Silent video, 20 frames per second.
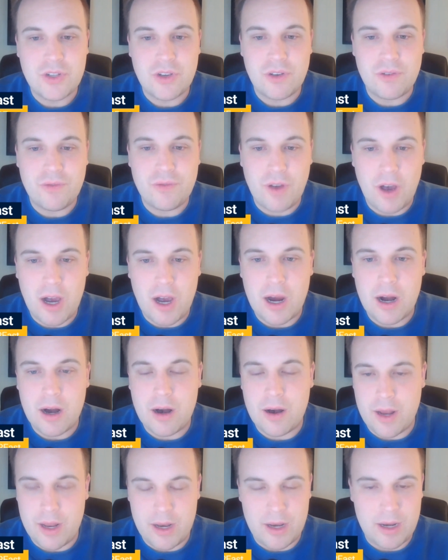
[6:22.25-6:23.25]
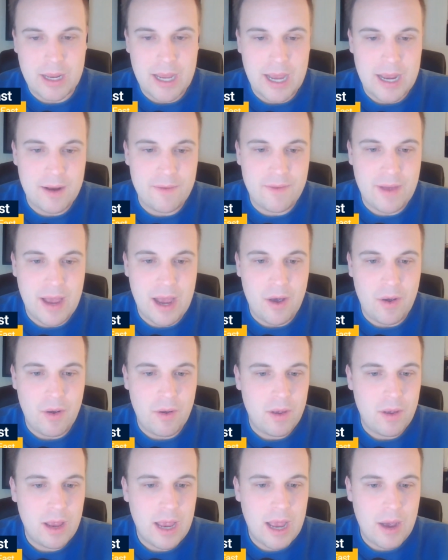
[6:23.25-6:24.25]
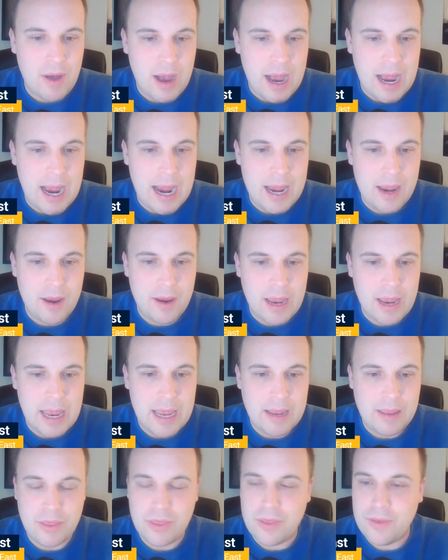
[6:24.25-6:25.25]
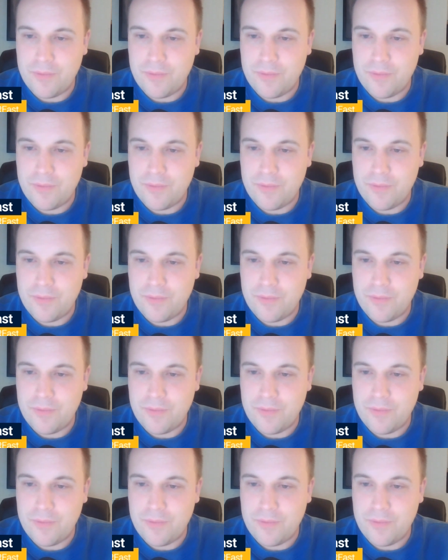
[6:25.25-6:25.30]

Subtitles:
so far and kind of how I